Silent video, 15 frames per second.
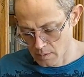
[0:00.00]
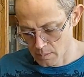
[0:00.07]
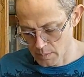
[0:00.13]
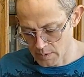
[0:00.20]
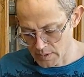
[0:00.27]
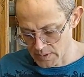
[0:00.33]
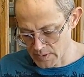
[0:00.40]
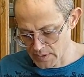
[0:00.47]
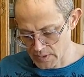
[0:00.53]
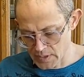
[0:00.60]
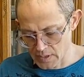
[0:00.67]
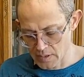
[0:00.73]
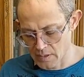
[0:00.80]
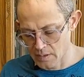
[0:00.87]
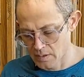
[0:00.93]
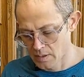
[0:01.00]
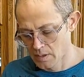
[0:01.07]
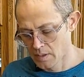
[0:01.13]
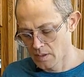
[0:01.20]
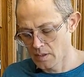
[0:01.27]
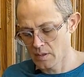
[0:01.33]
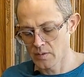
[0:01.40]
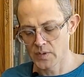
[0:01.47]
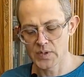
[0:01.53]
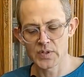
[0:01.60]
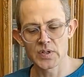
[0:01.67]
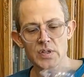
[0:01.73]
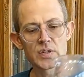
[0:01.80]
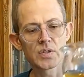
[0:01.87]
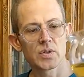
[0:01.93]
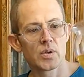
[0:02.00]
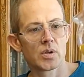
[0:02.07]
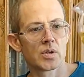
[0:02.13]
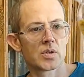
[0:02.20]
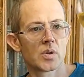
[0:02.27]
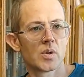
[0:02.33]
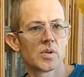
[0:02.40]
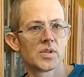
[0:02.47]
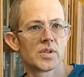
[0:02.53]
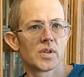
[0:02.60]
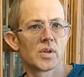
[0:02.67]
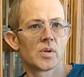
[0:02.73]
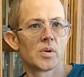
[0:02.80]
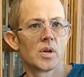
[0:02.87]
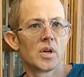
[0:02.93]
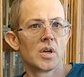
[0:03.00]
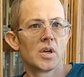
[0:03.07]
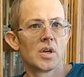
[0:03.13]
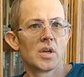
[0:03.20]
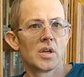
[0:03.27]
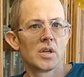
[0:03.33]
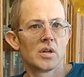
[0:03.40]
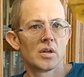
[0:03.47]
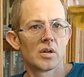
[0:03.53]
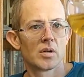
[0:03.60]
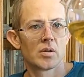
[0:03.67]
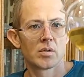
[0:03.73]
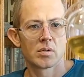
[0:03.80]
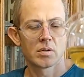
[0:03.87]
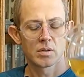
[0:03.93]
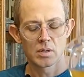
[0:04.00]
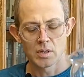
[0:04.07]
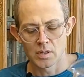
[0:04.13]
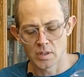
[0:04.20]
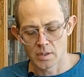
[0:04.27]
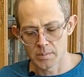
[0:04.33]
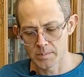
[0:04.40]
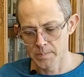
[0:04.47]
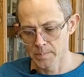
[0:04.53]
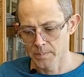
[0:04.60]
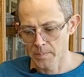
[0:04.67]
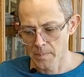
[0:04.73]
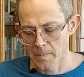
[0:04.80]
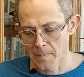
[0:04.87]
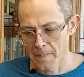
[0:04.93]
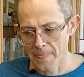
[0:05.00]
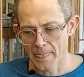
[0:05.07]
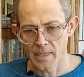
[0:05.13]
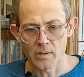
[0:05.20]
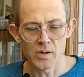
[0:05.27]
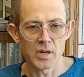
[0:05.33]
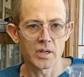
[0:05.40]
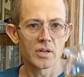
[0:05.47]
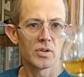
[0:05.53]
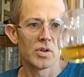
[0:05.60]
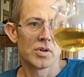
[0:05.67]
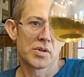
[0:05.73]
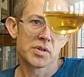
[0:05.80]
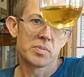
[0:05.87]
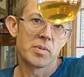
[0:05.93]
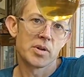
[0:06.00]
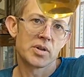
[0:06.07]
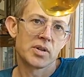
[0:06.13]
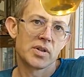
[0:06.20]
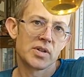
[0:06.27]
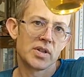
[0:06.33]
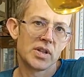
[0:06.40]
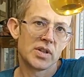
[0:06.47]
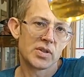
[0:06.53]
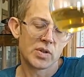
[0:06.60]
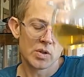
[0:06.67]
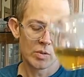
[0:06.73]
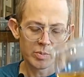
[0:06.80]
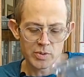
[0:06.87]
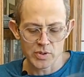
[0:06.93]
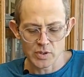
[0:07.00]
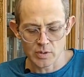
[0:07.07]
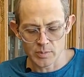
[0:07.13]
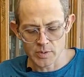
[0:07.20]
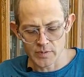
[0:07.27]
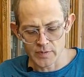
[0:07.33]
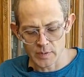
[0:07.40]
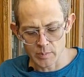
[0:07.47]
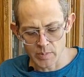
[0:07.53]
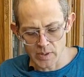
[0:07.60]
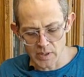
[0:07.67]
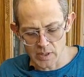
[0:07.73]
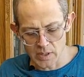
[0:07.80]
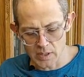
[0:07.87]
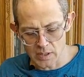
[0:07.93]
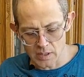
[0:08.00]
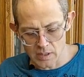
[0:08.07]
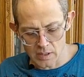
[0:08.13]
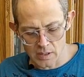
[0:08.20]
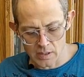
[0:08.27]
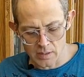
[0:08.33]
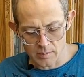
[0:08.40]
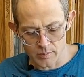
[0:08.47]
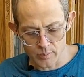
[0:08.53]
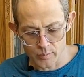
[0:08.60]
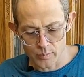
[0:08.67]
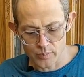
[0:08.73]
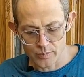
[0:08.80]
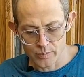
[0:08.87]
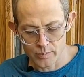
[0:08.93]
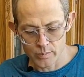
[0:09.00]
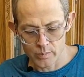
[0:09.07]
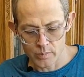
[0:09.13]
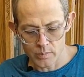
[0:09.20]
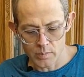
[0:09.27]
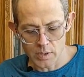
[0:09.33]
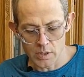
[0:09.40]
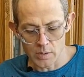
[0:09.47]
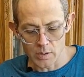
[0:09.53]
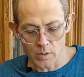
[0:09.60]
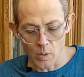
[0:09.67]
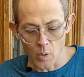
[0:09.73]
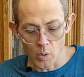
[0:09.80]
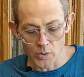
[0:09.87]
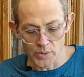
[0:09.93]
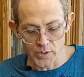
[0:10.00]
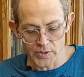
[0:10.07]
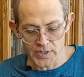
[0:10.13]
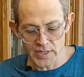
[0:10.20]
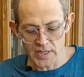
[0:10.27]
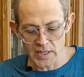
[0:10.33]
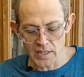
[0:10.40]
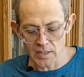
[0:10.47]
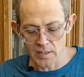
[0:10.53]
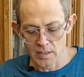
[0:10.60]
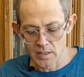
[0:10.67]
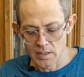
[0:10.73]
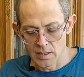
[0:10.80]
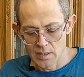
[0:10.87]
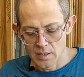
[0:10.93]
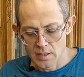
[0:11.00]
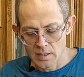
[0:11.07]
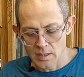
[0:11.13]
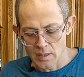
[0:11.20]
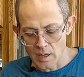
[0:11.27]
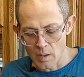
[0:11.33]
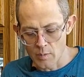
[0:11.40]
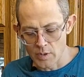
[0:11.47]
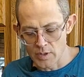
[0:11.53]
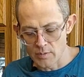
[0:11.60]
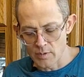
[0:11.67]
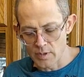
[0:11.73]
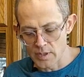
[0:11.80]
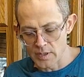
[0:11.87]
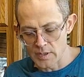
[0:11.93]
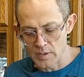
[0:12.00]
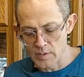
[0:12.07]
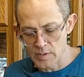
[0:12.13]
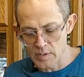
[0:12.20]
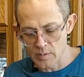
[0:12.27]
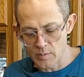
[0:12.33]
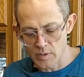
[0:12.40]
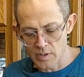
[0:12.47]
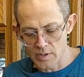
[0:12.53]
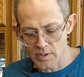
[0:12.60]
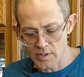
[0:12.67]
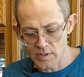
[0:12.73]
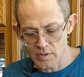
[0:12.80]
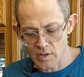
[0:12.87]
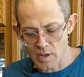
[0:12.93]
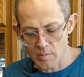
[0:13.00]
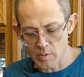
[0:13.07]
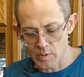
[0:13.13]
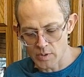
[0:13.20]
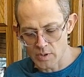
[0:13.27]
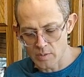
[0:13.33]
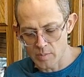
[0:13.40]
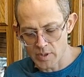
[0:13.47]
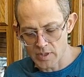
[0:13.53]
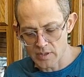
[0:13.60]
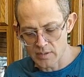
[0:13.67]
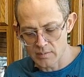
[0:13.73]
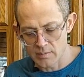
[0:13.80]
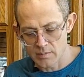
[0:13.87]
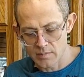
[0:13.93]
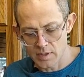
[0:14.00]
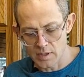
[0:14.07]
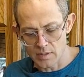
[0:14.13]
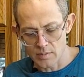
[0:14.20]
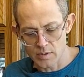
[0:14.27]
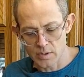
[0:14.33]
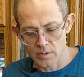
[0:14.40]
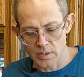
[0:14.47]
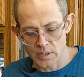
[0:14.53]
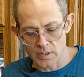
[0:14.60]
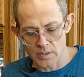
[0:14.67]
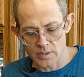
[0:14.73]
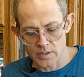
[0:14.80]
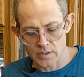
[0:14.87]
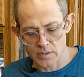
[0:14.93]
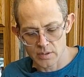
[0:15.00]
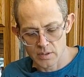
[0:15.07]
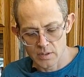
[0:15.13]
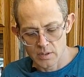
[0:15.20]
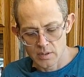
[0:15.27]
let's see. This tea is 2 years old, so you're not going to notice much in the tea soup in terms of it being an older tea. I wouldn't really use the word to describe older, but in 2 years,